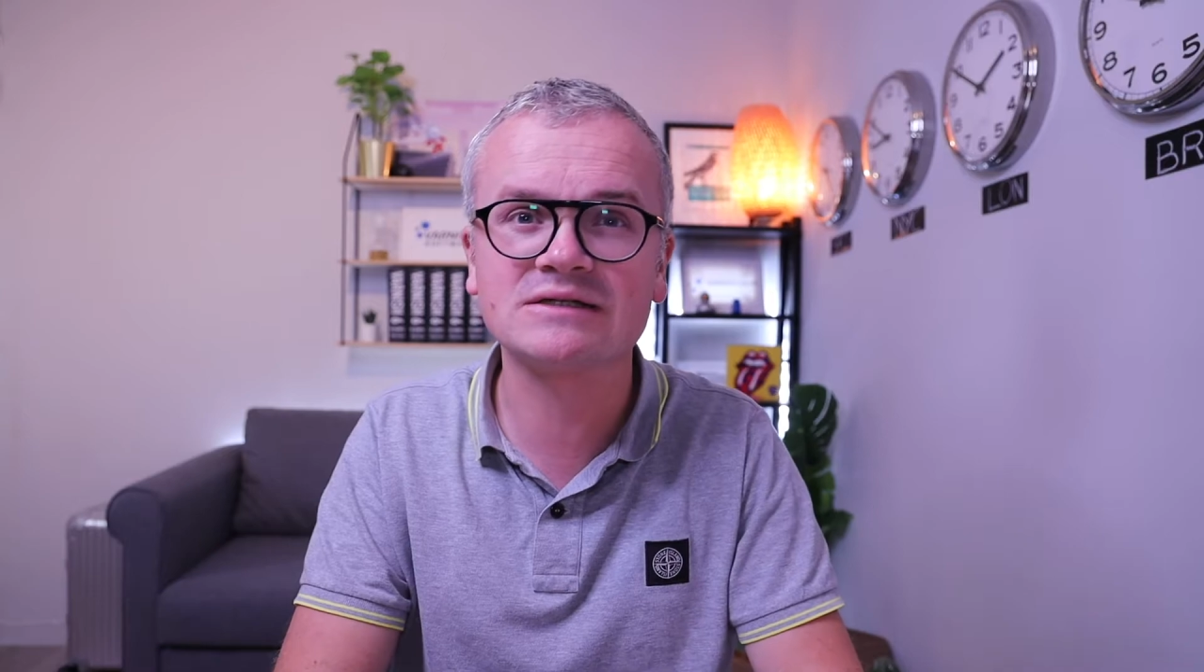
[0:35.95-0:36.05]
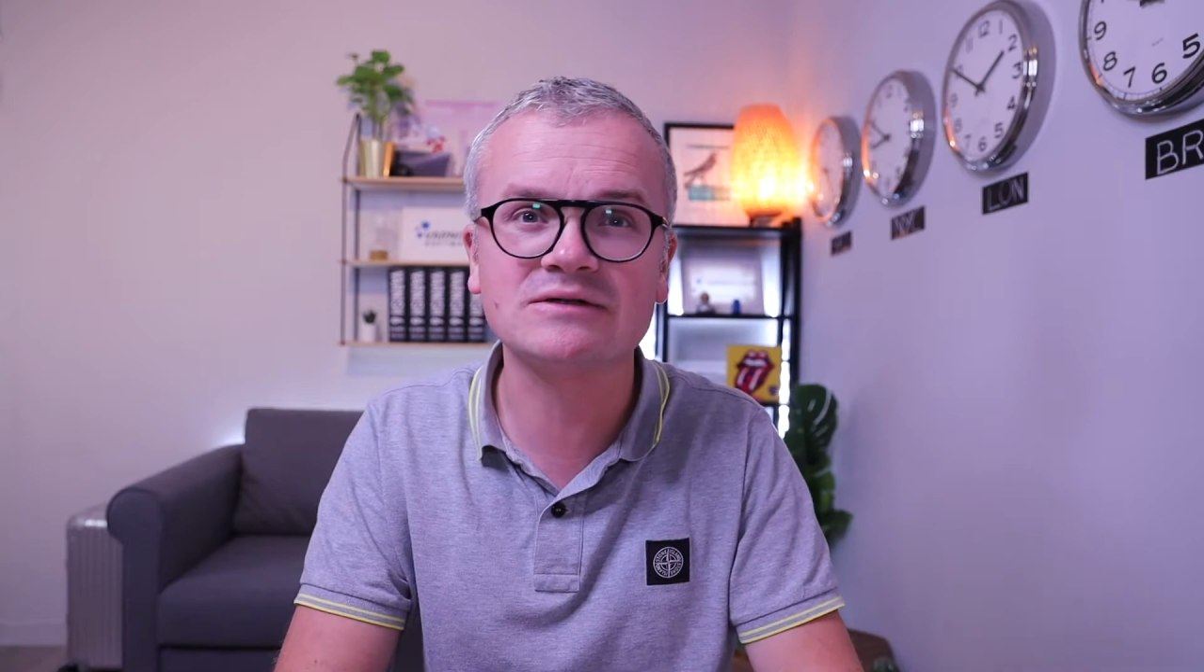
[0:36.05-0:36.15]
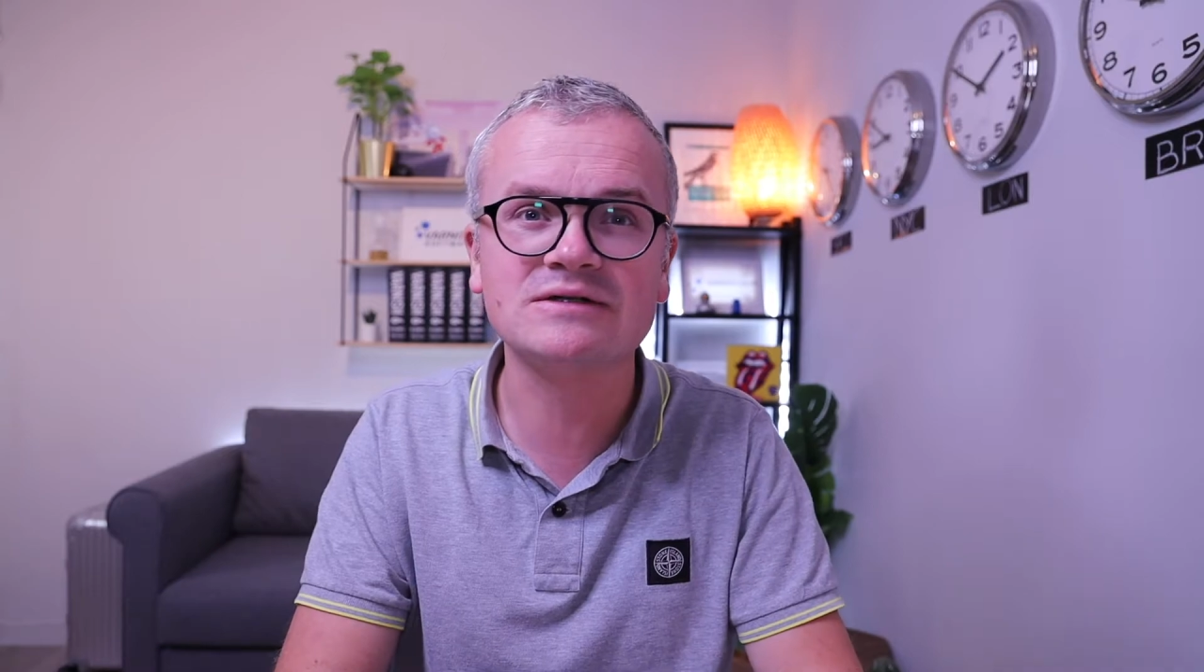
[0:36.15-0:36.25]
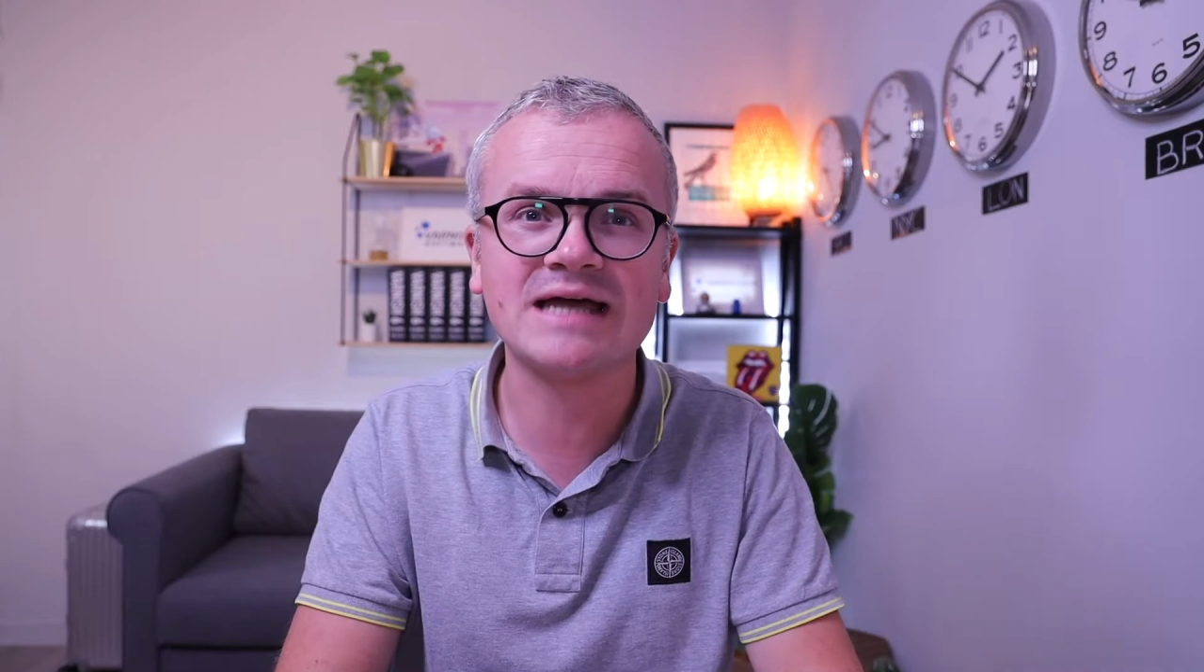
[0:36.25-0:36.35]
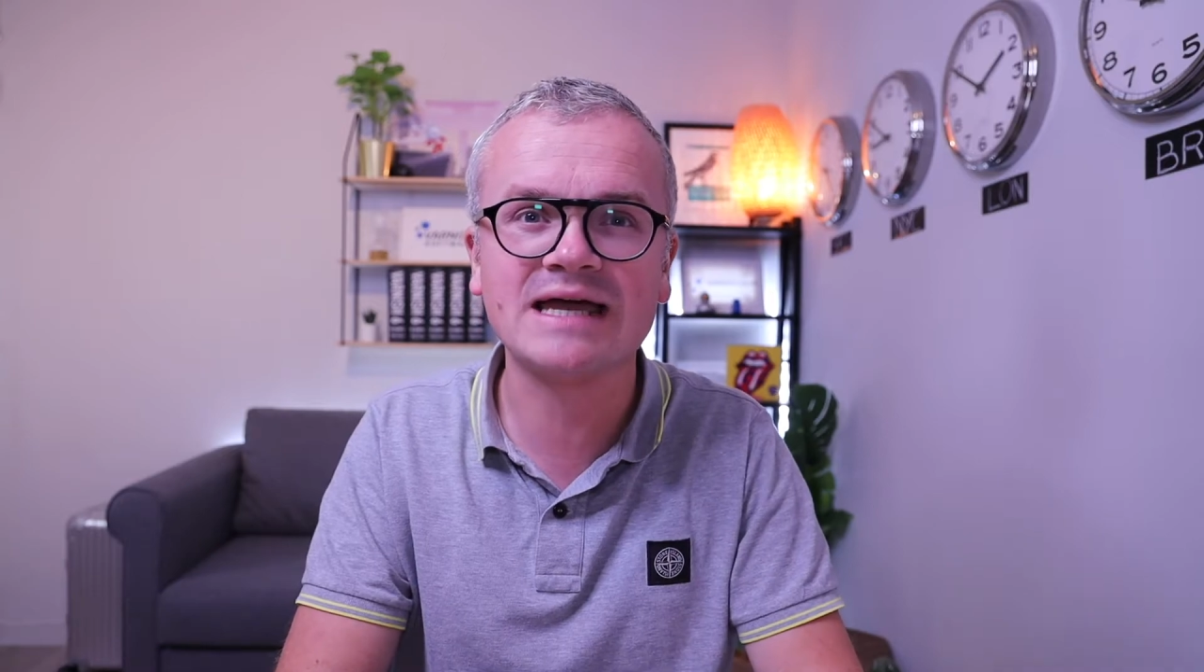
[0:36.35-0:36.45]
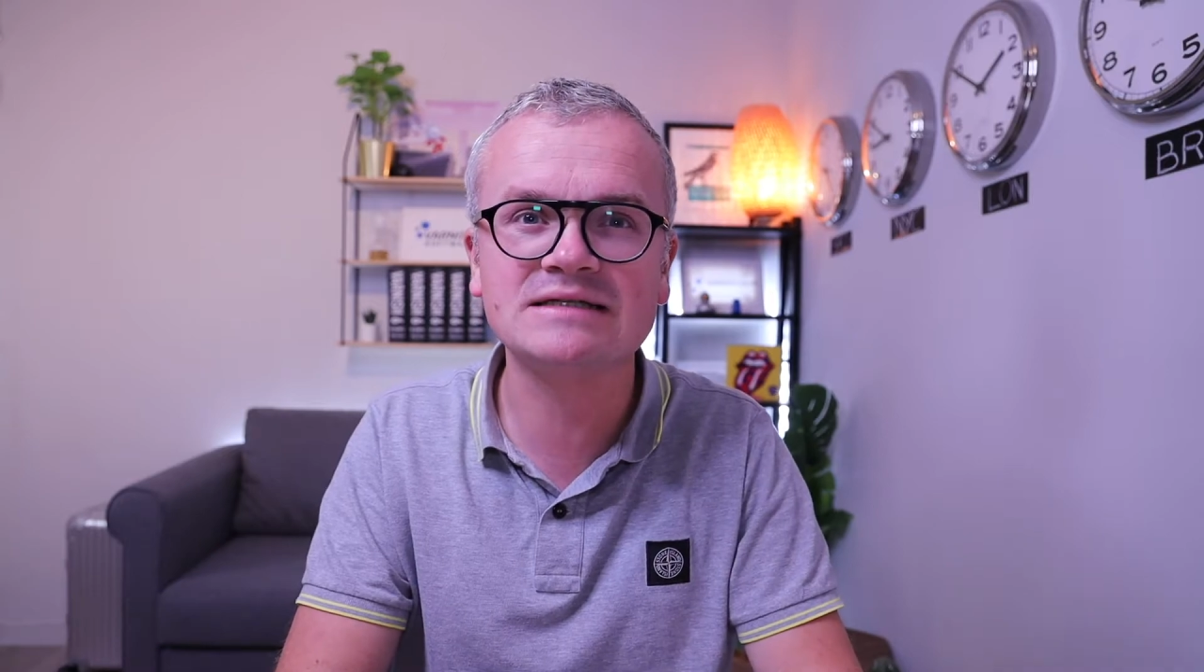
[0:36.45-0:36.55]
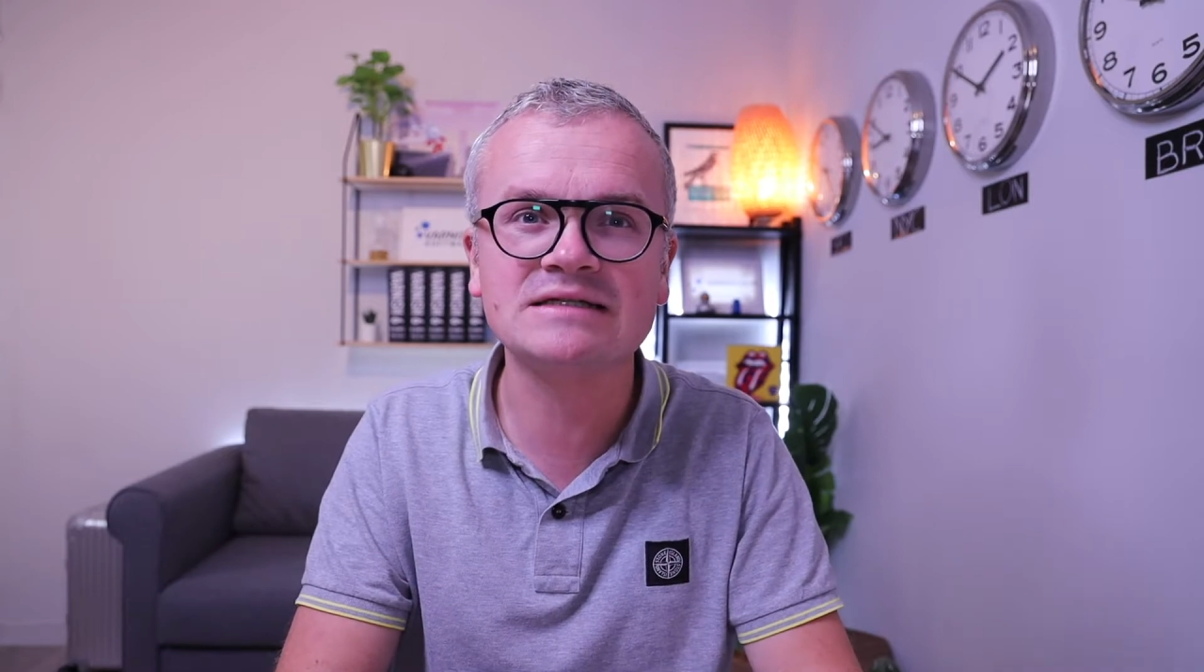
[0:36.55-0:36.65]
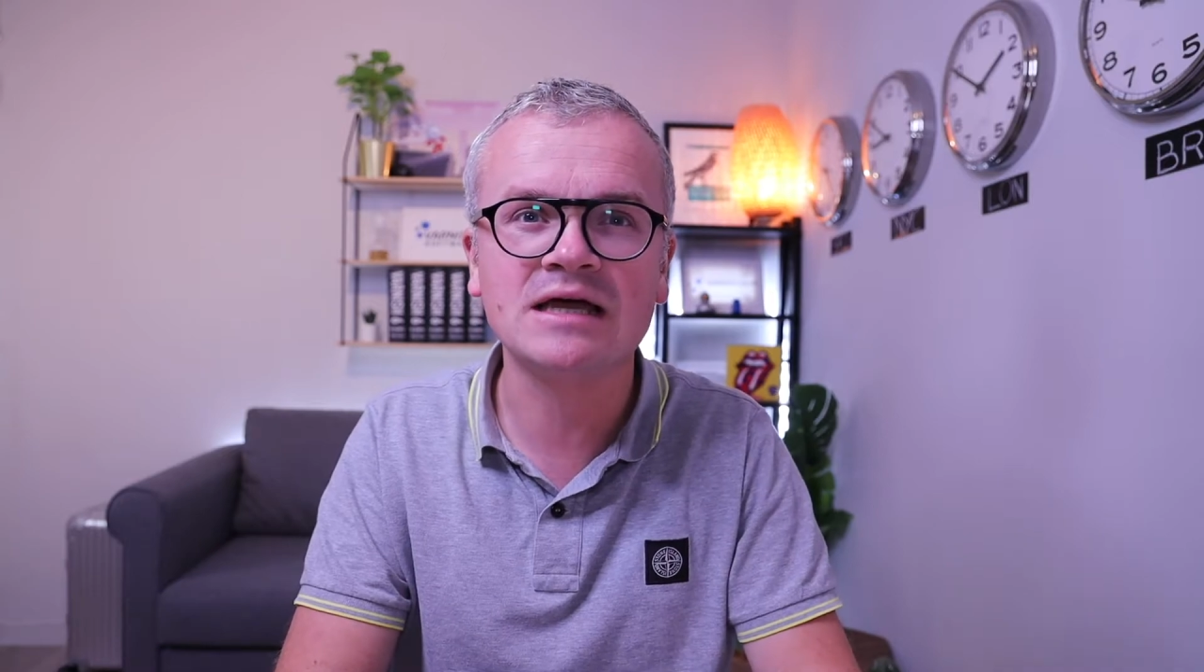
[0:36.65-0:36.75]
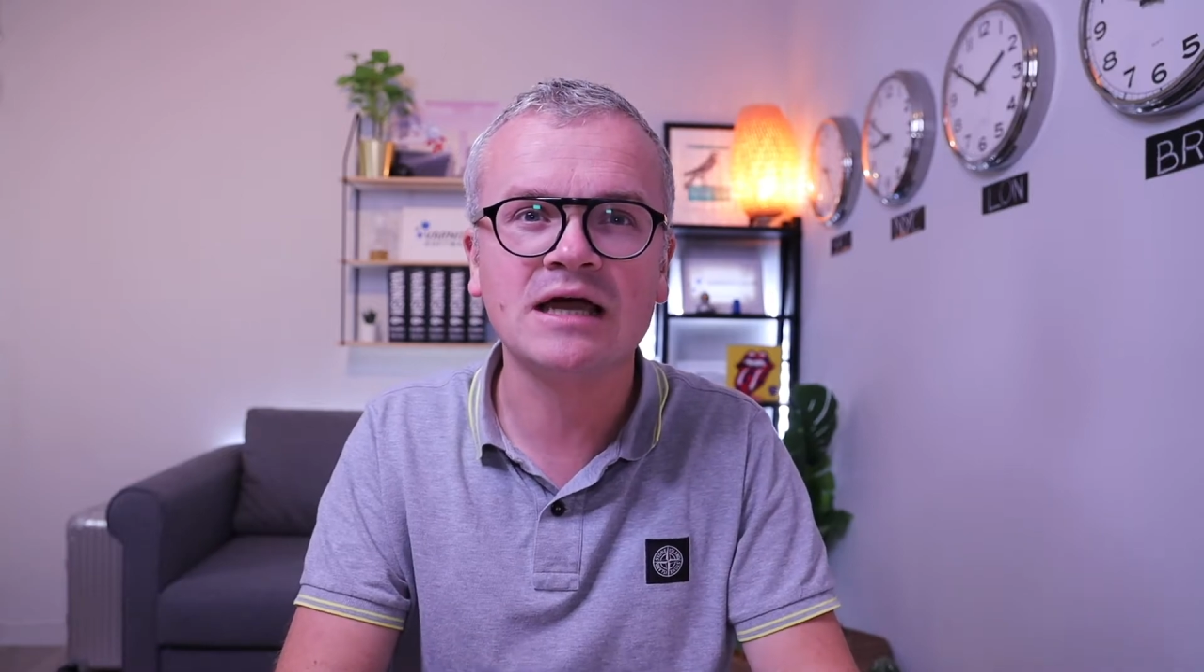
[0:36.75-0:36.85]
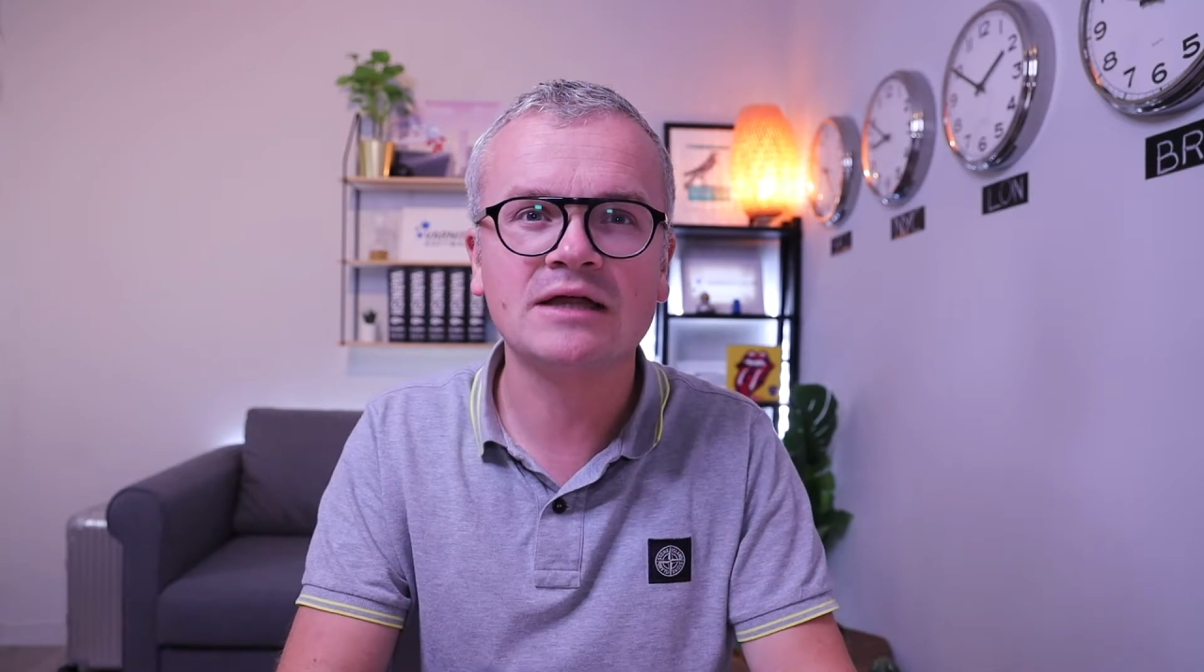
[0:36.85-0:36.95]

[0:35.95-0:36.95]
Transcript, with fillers: contains